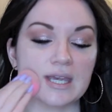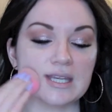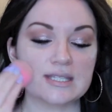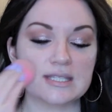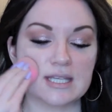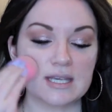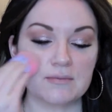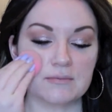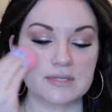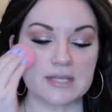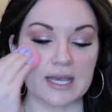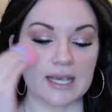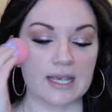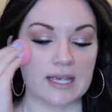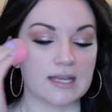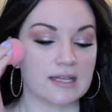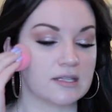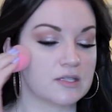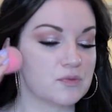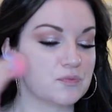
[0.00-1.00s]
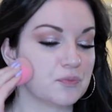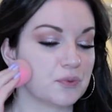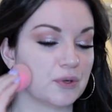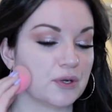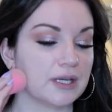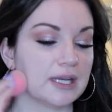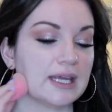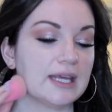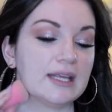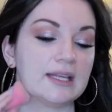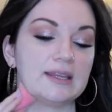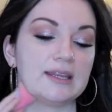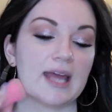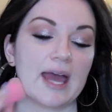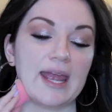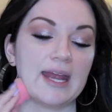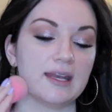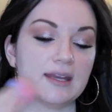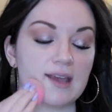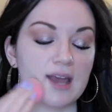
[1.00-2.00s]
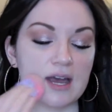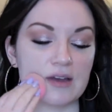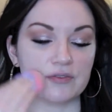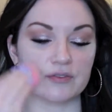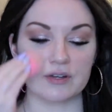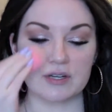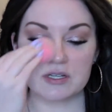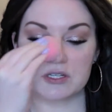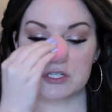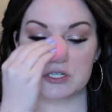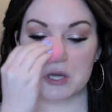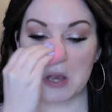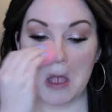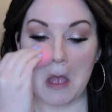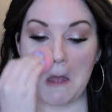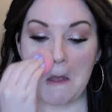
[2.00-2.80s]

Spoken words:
It seems like it's pretty light coverage.